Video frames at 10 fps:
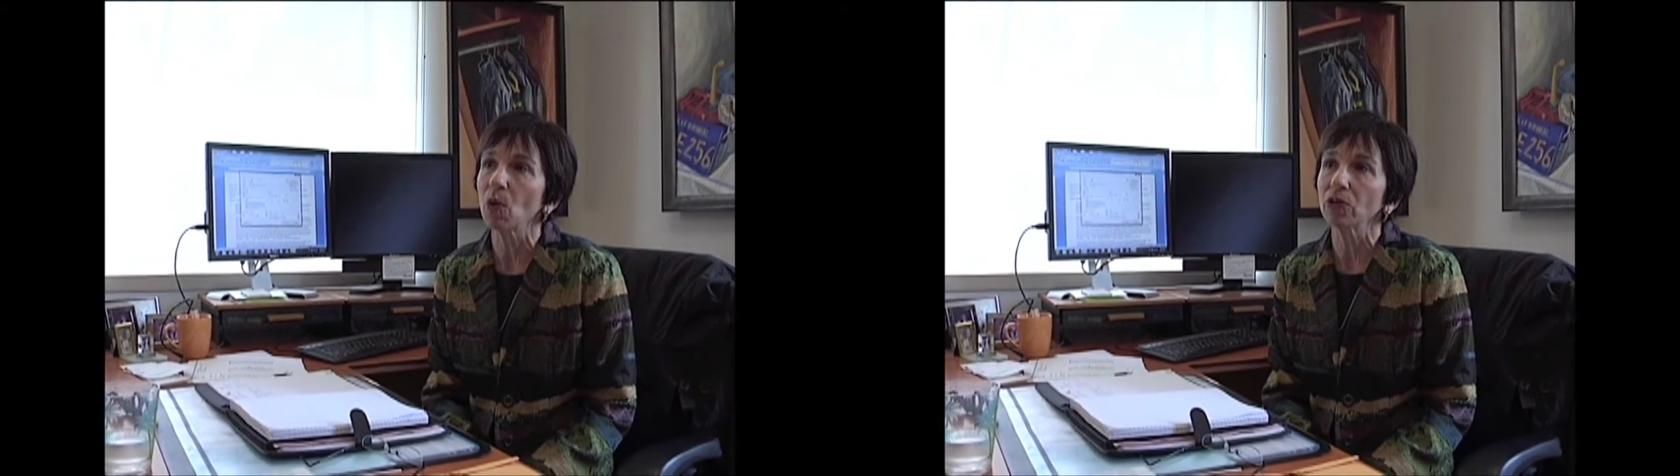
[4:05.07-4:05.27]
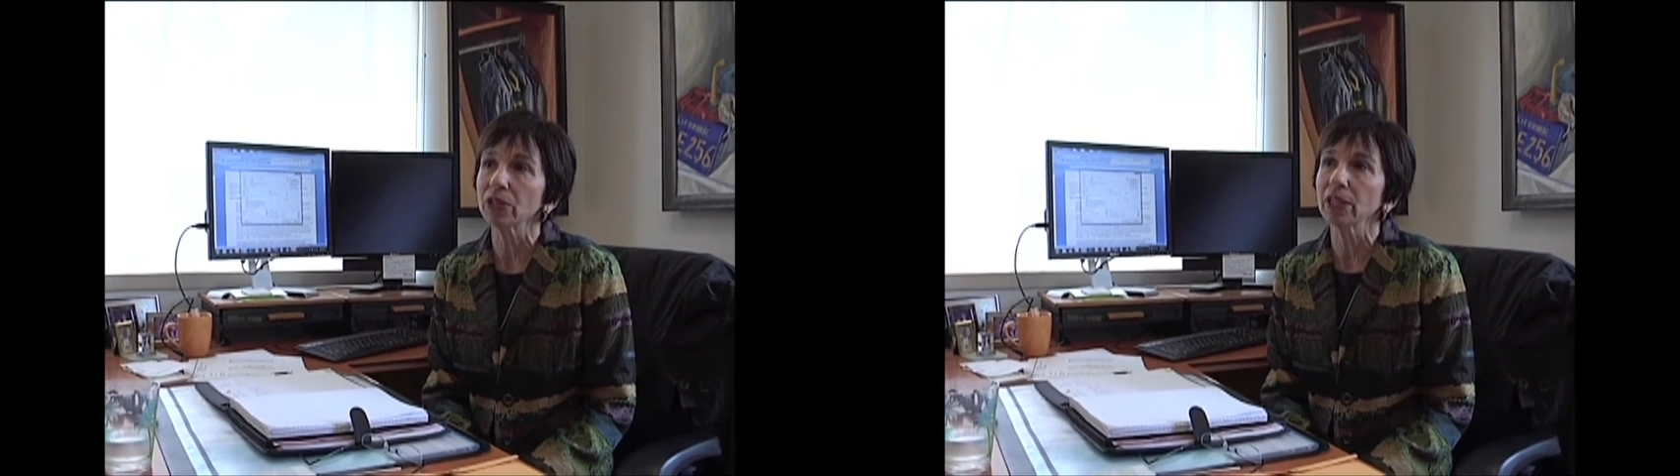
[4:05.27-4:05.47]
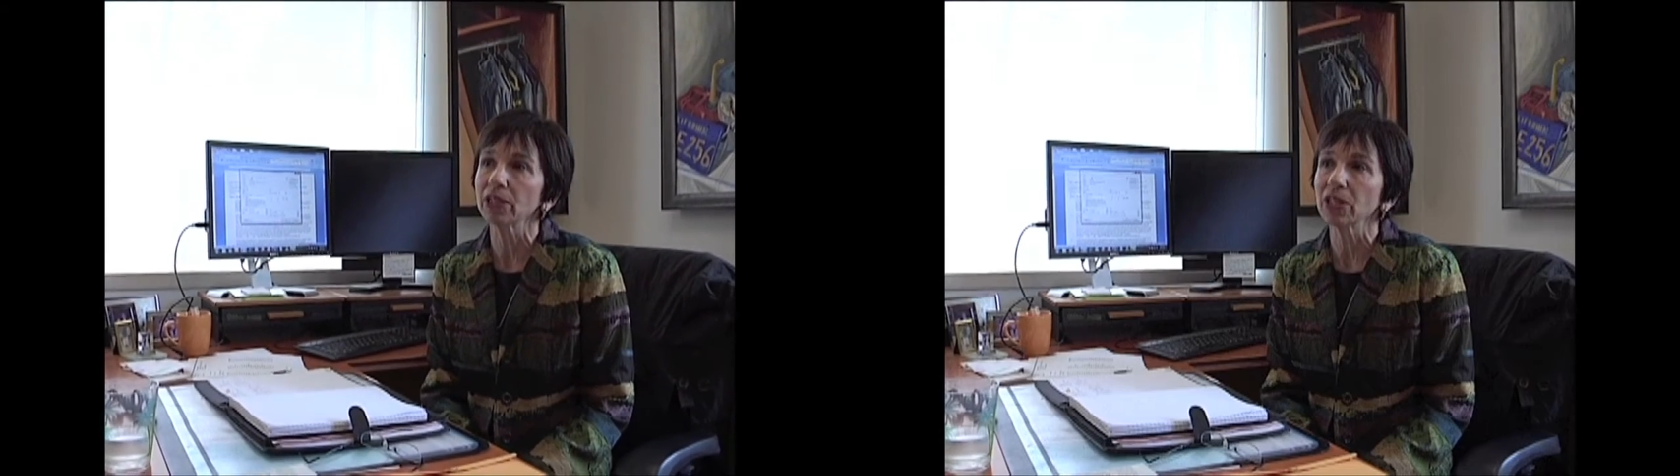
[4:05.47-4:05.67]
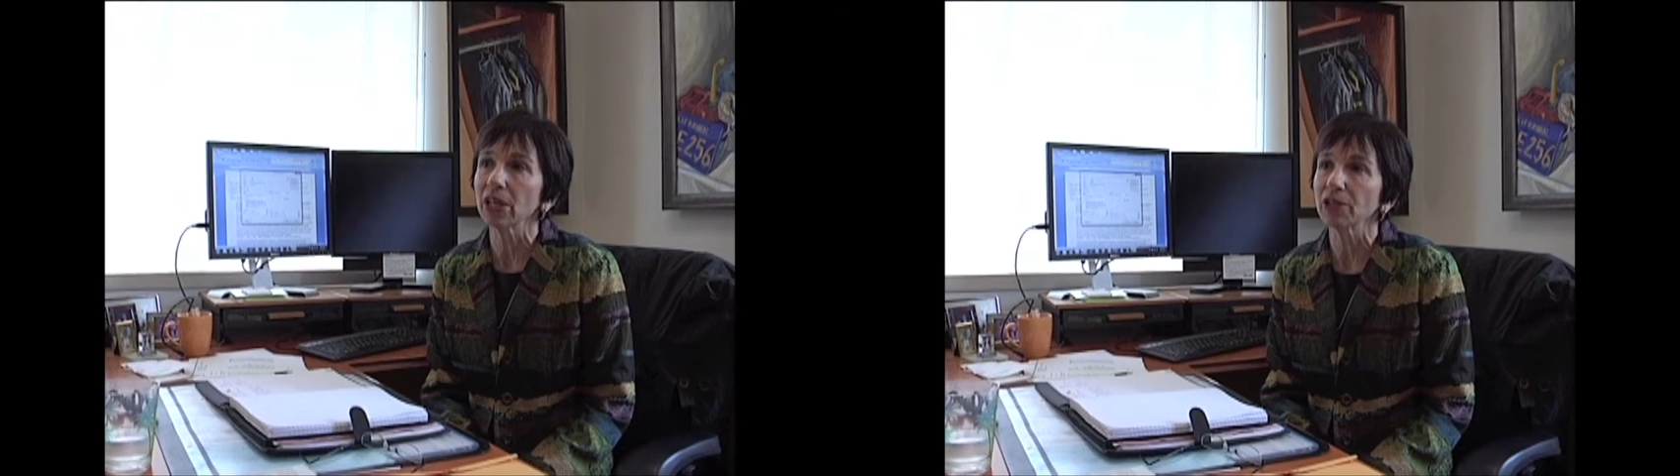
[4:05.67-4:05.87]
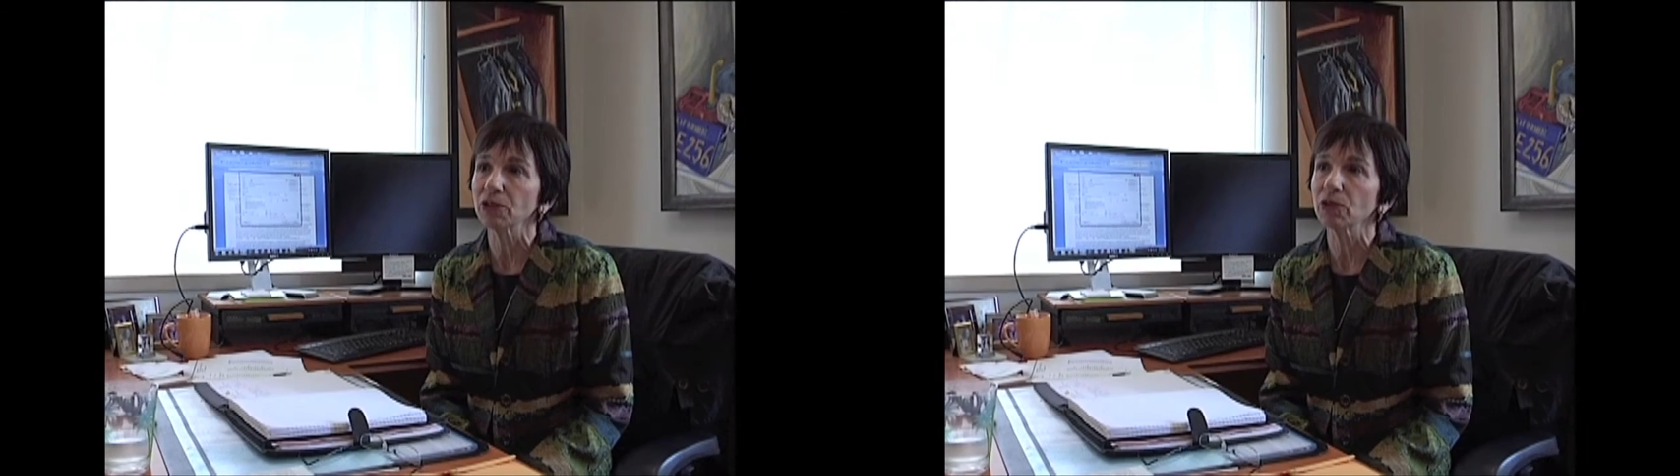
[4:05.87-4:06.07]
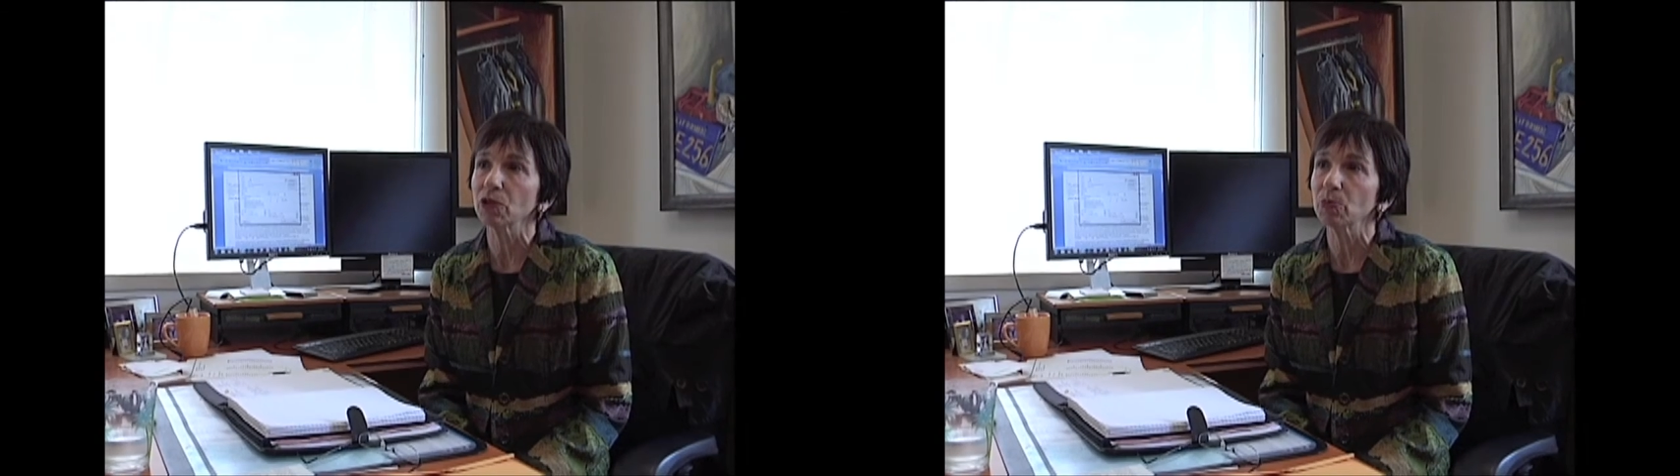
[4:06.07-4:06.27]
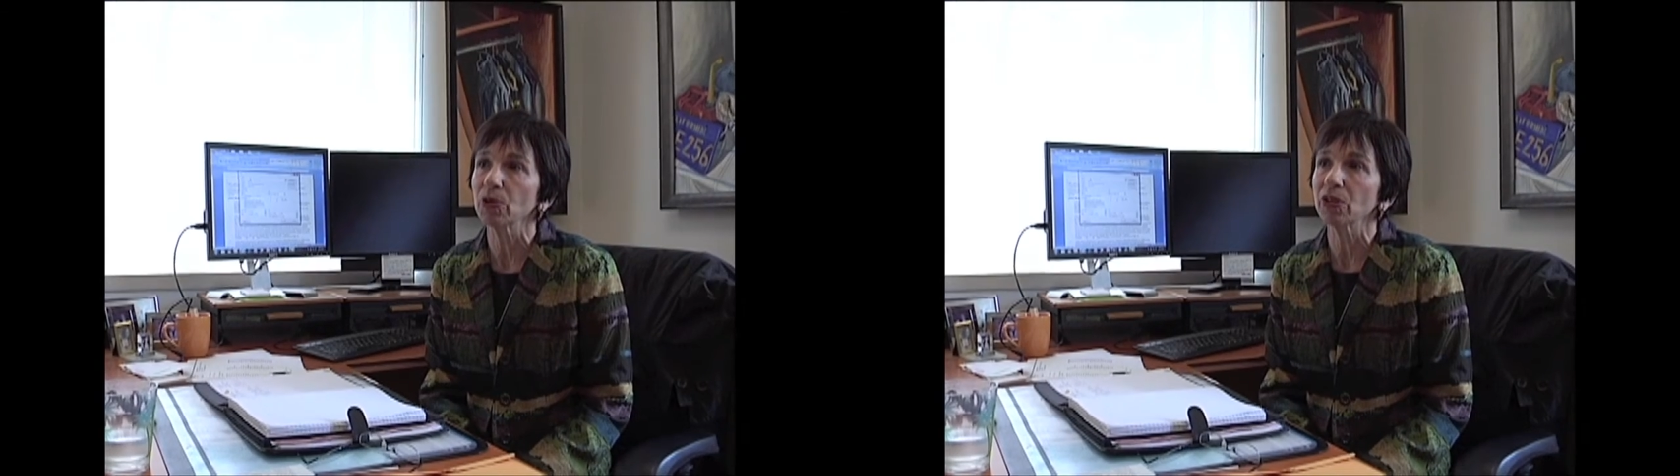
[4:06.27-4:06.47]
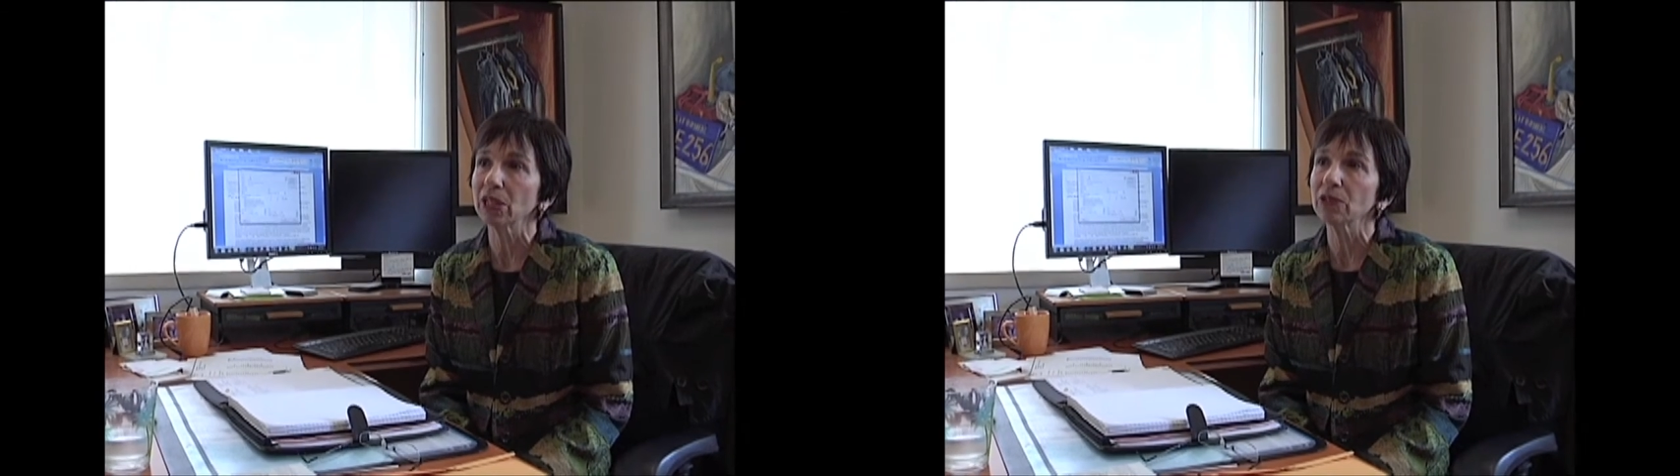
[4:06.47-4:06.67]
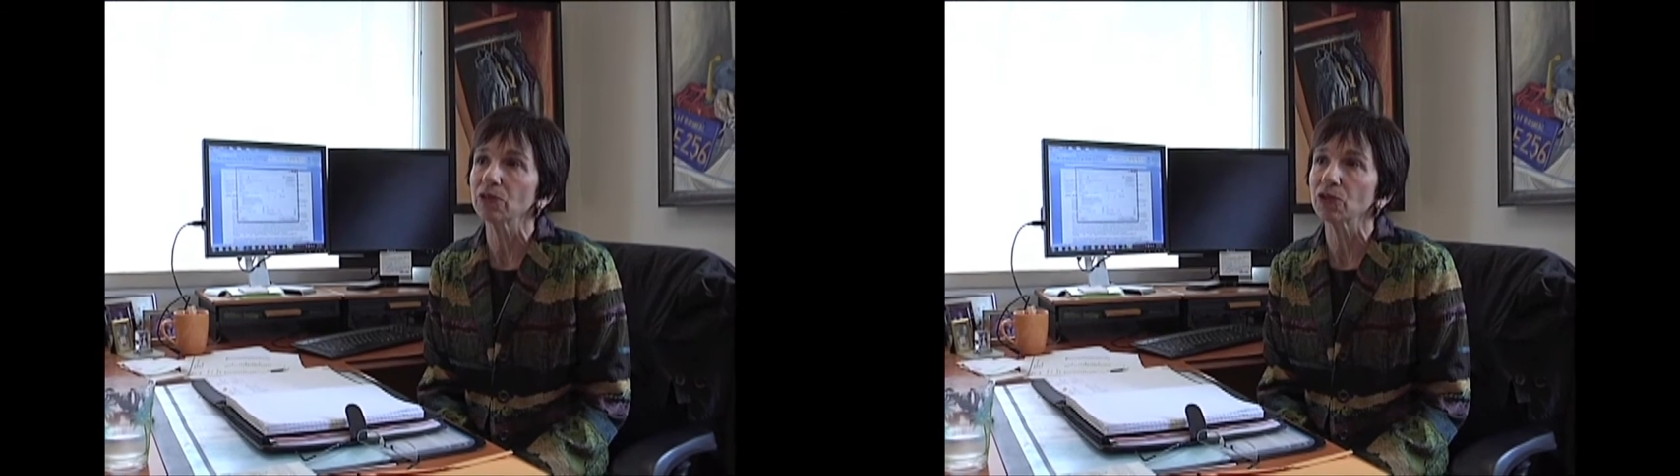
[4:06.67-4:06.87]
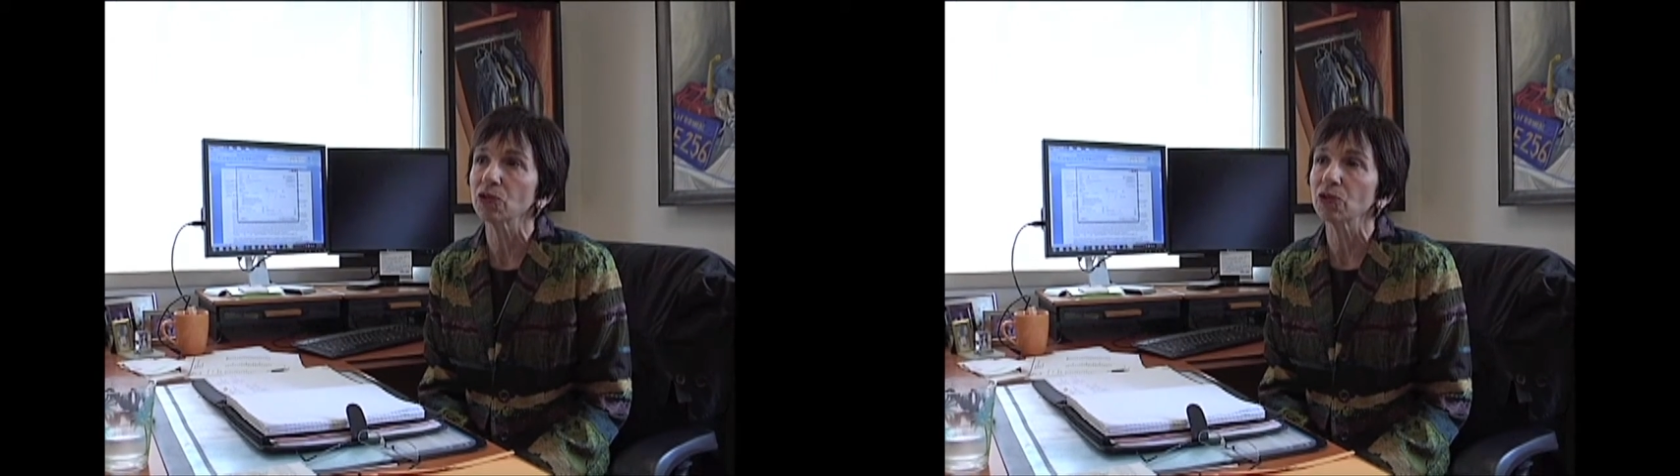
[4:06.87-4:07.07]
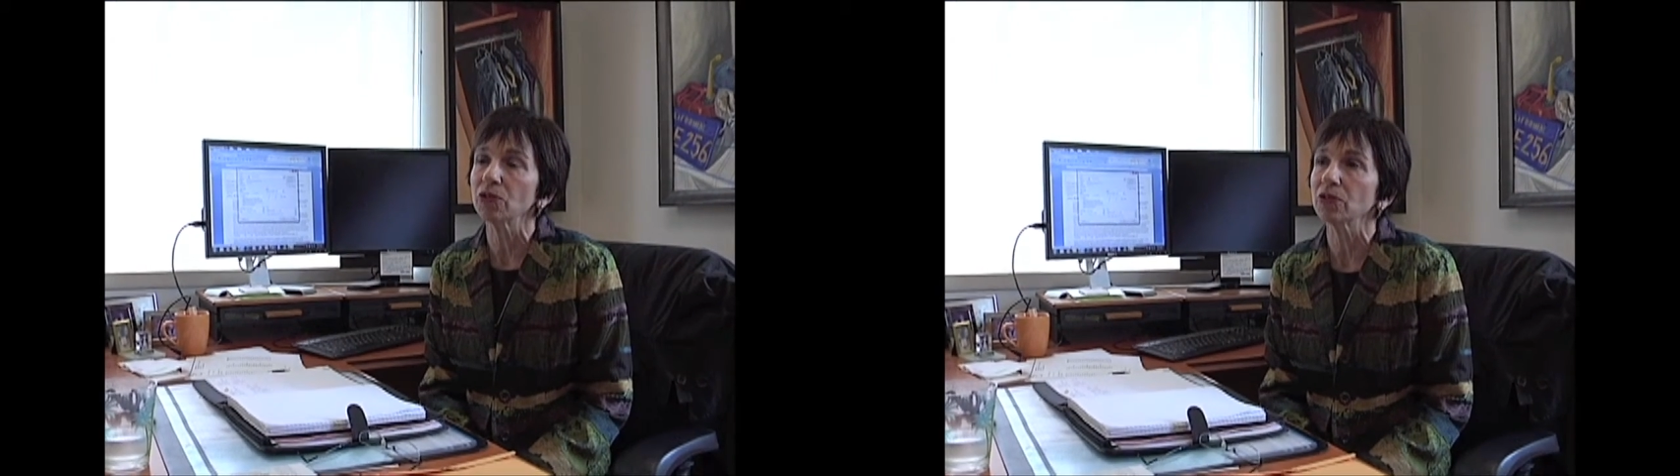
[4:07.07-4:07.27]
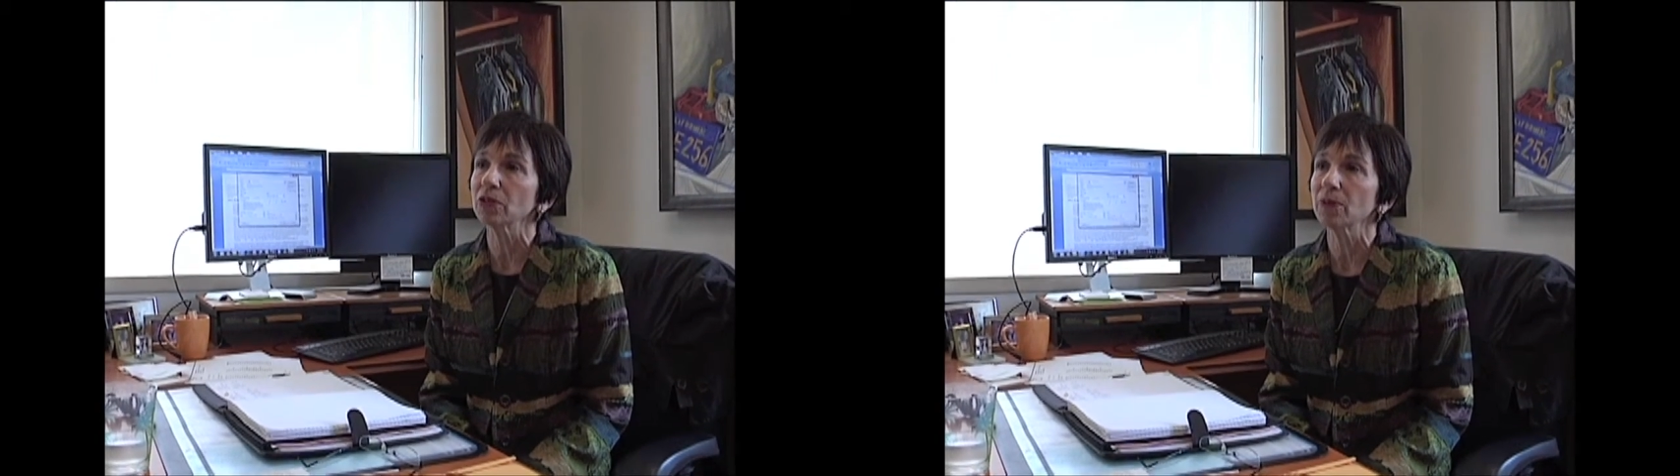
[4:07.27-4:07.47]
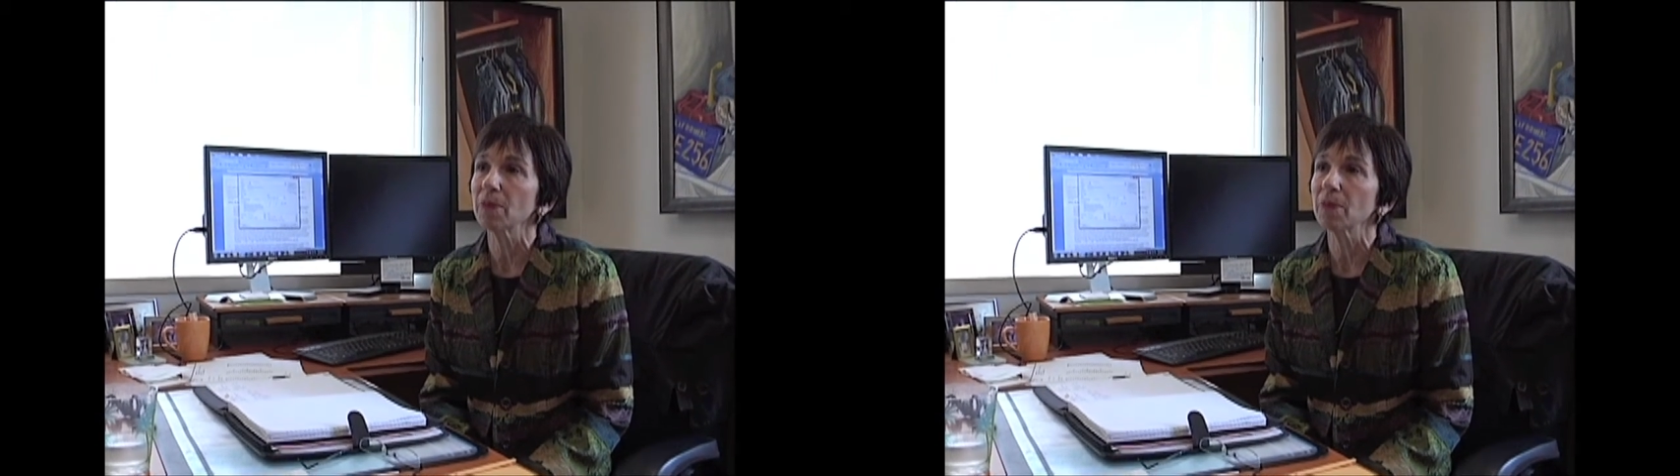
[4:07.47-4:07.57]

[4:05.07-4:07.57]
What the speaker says: quality educational experience for students.